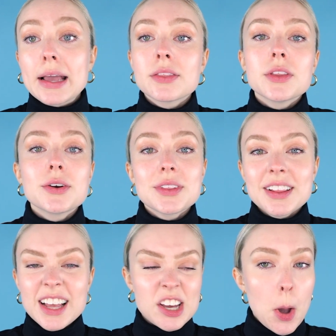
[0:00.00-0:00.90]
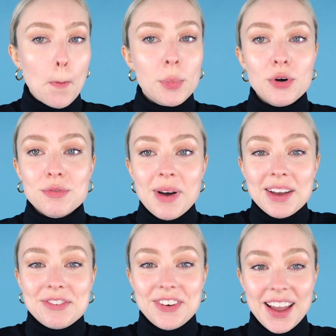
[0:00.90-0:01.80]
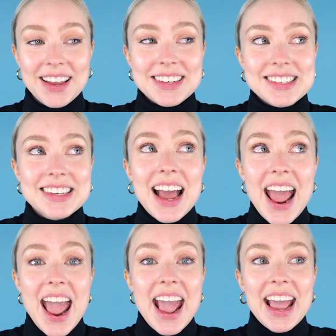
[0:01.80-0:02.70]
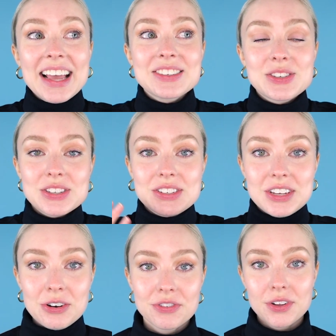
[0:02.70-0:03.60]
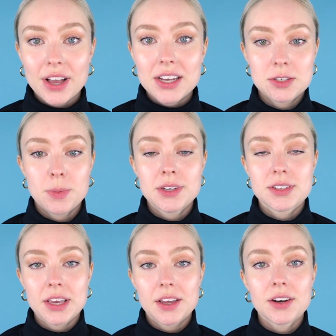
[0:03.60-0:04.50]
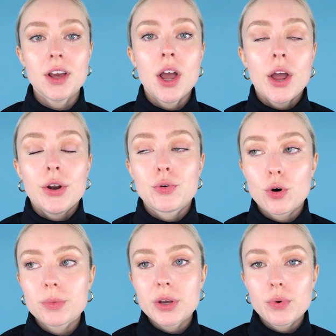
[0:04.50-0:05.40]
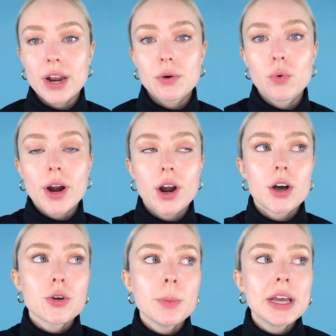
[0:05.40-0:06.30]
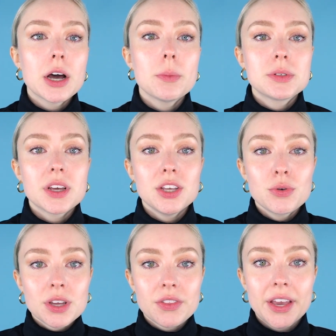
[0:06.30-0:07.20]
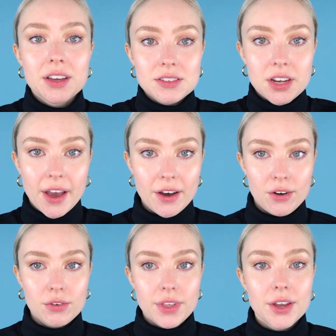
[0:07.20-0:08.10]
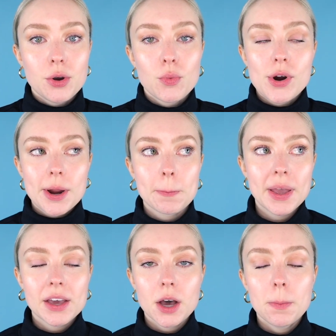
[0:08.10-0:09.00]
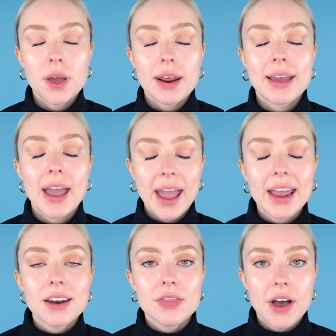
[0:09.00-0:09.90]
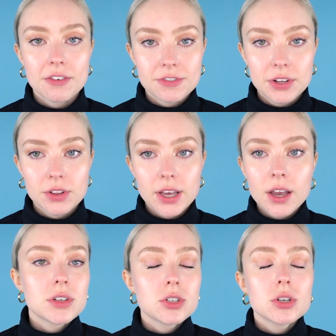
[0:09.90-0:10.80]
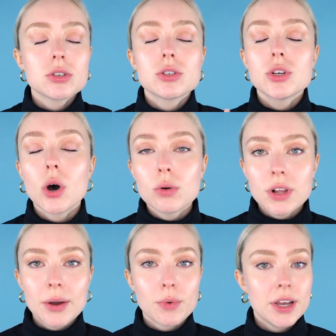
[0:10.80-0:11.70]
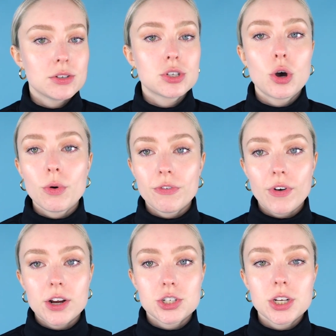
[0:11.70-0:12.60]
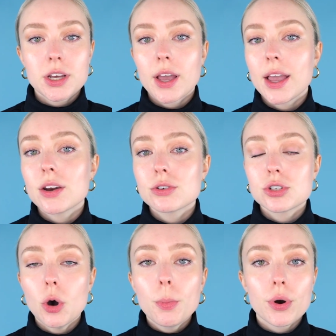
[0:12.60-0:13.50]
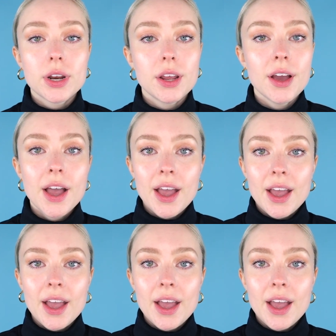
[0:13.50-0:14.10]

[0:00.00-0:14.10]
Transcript: I can literally like move my face and still feel like it's my skin. Normally when I'd wear other makeups, you can like tell that you're wearing makeup, and I hated that feeling. This is just so lightweight, so refreshing, and so pretty.